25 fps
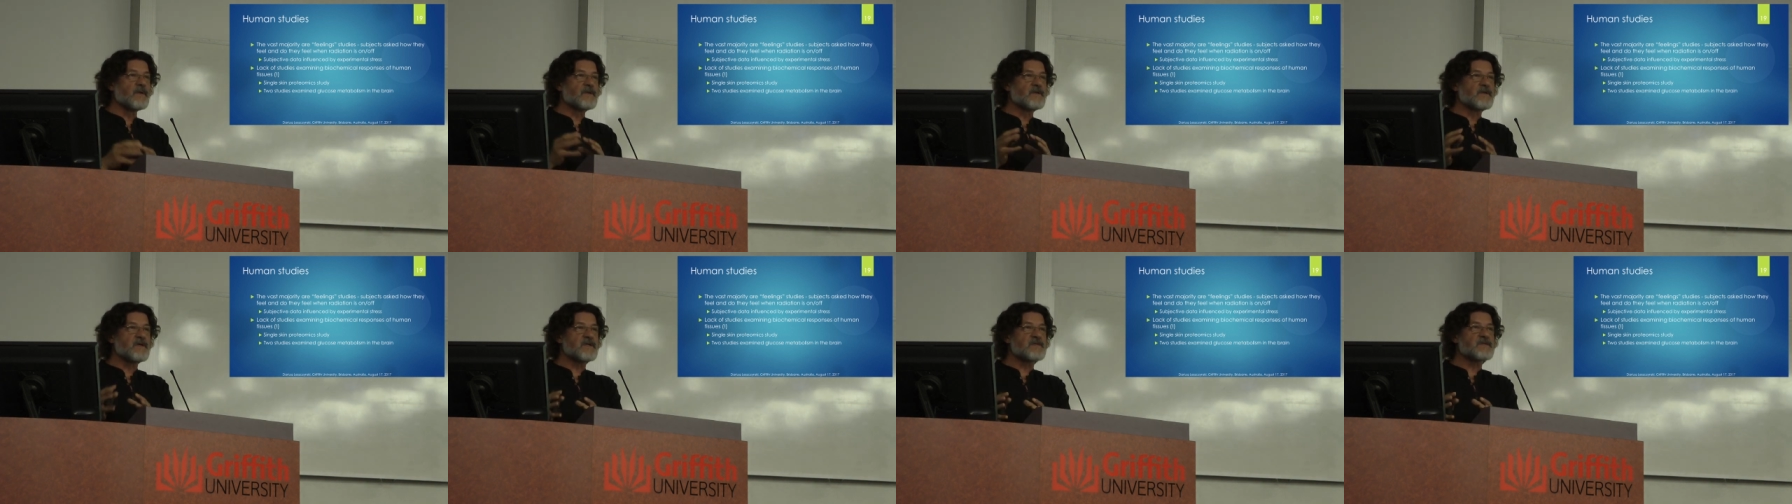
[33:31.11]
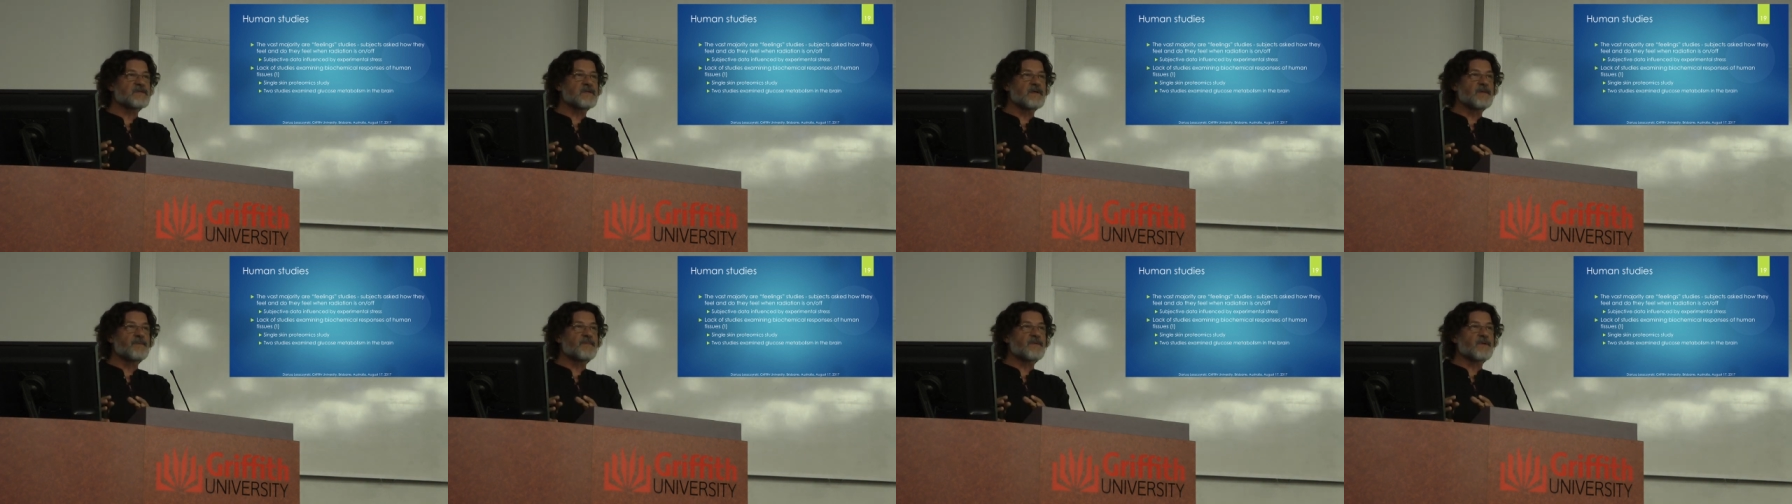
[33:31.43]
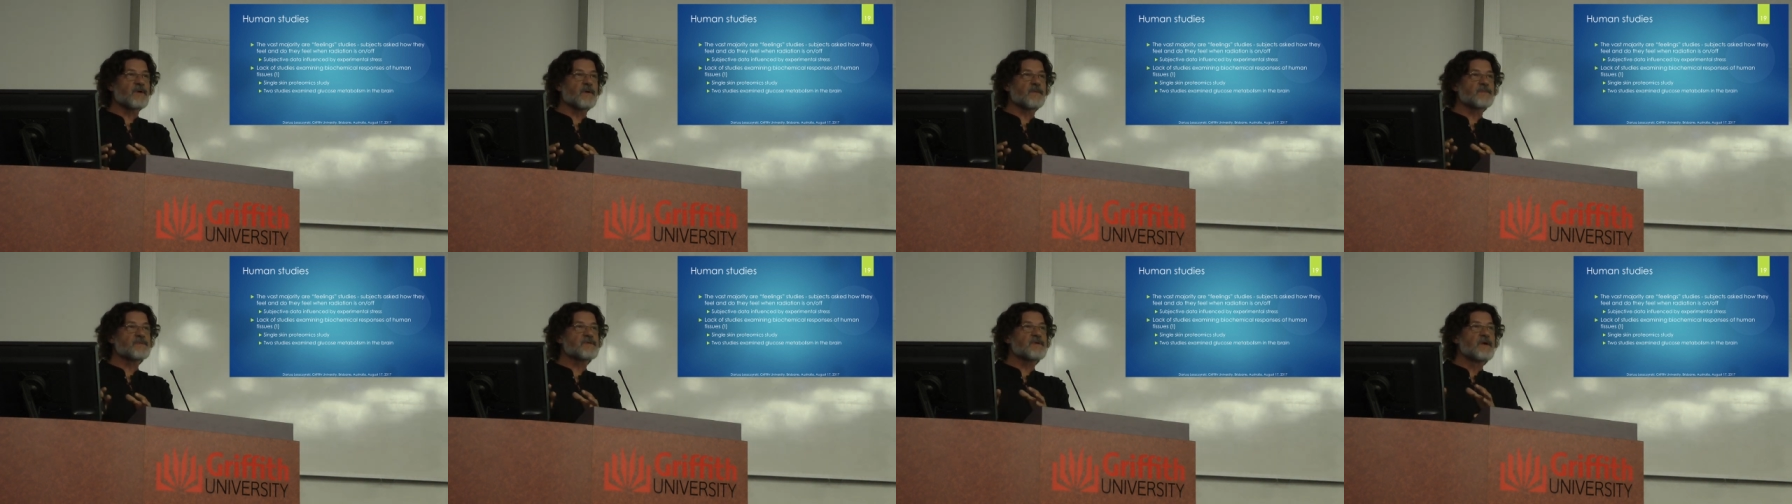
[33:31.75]
with these
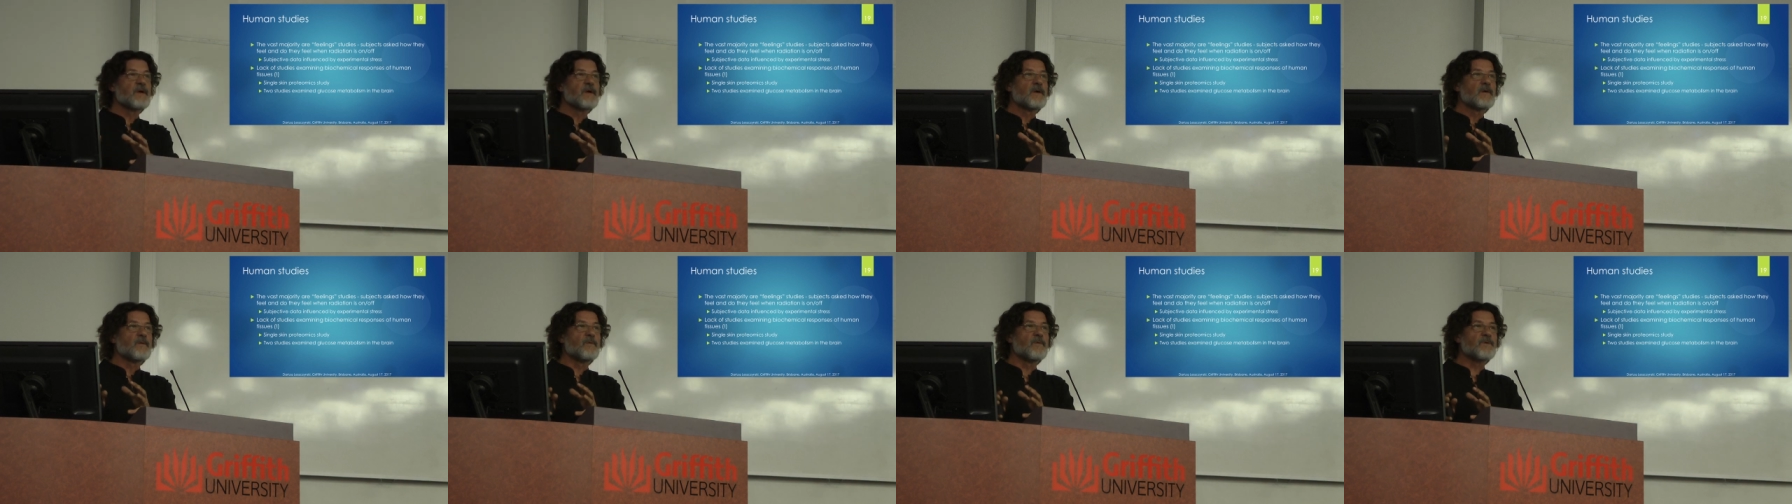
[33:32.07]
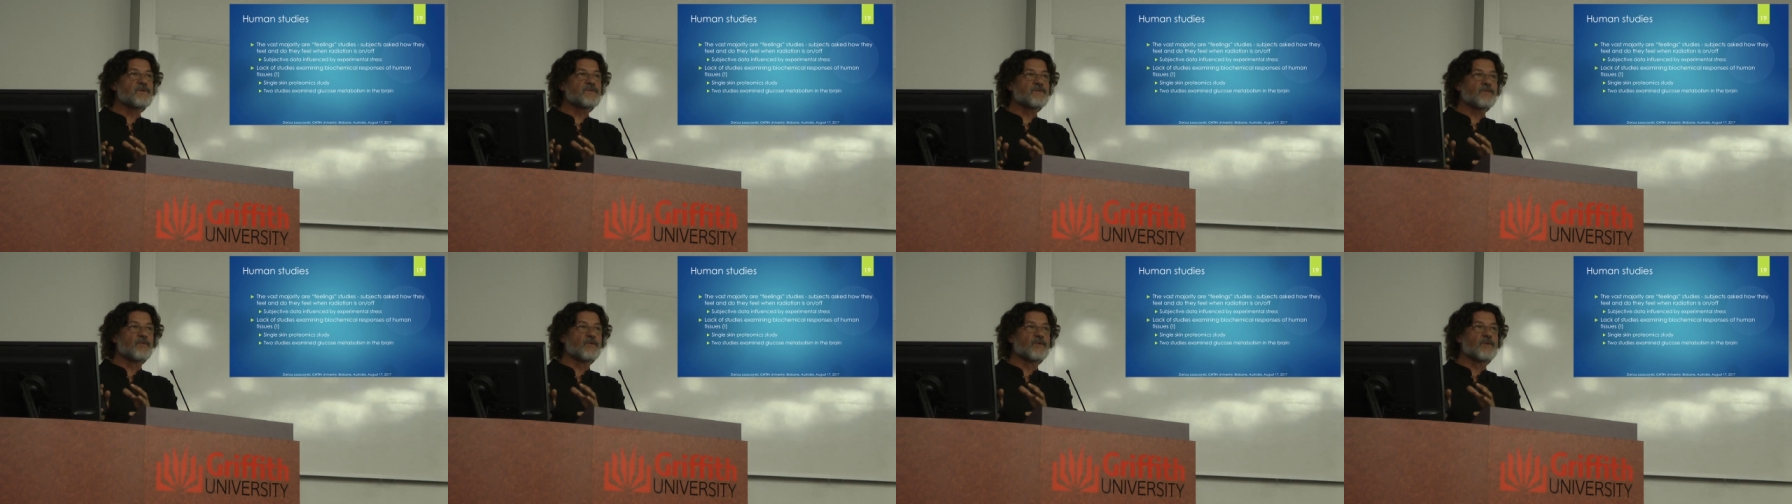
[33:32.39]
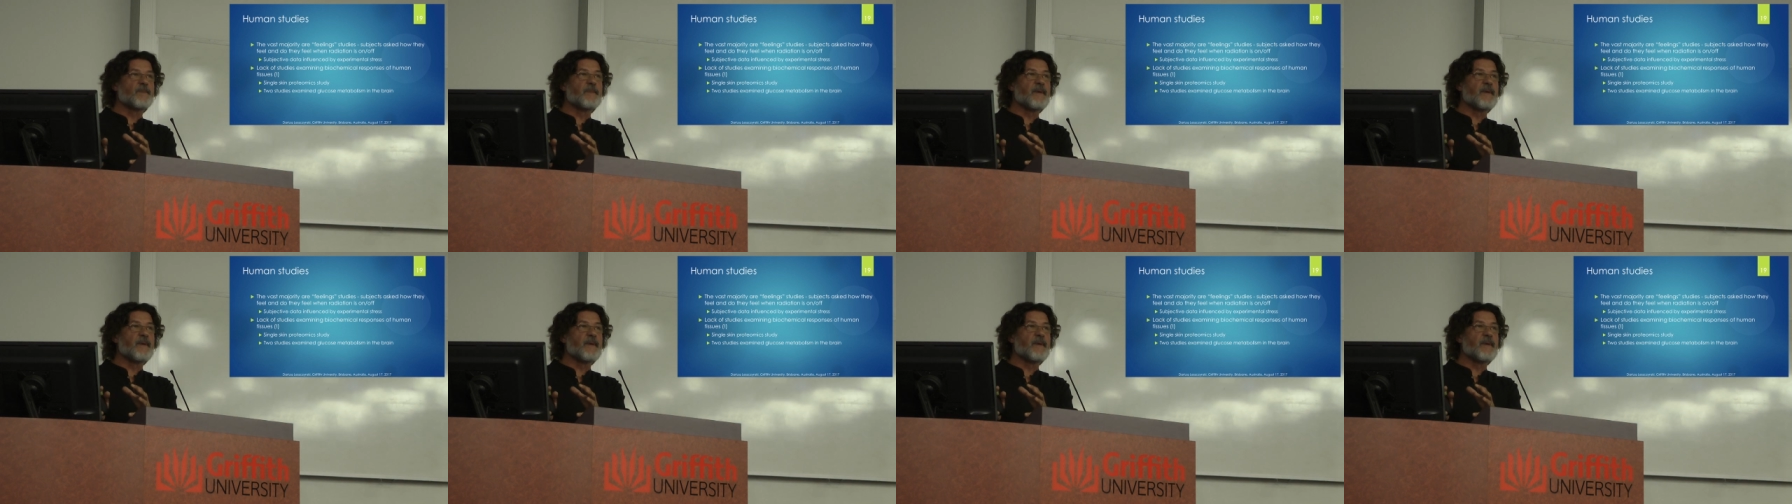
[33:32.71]
symptoms which